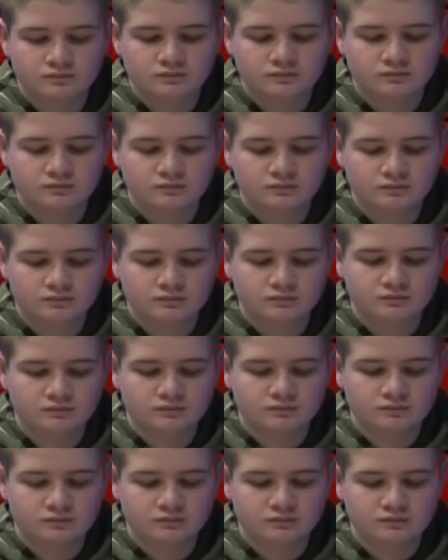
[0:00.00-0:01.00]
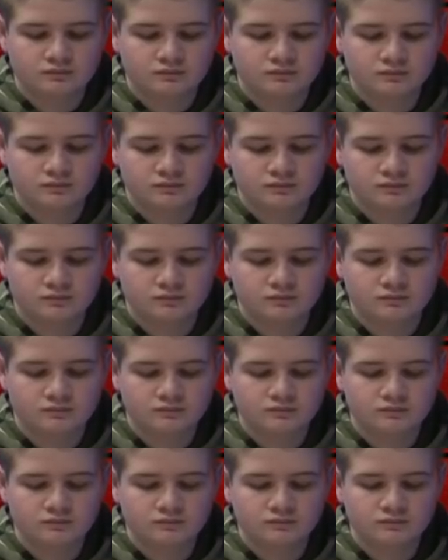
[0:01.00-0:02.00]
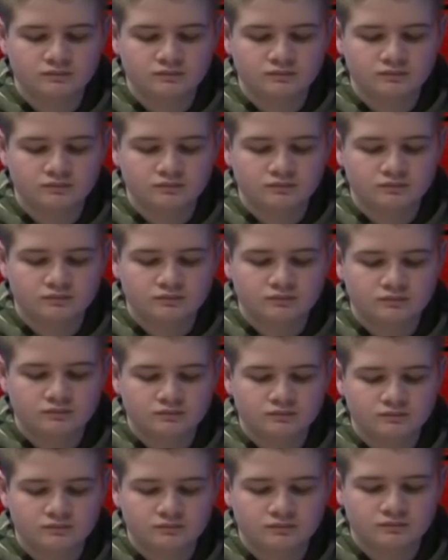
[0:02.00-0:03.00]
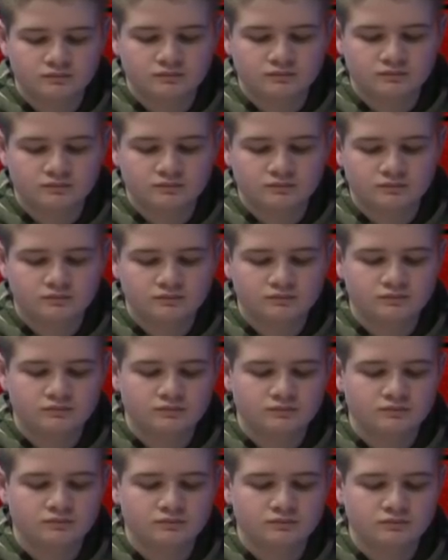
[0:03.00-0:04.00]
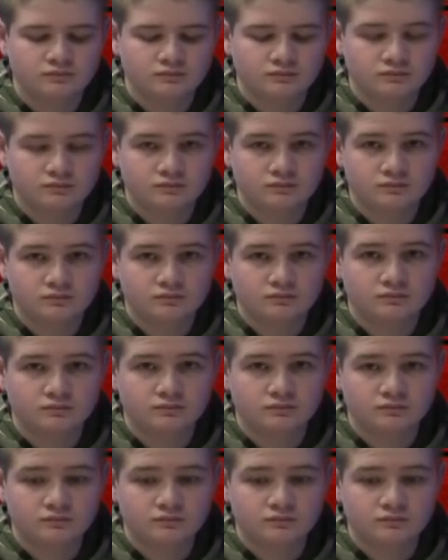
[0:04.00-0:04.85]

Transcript: (not speaking)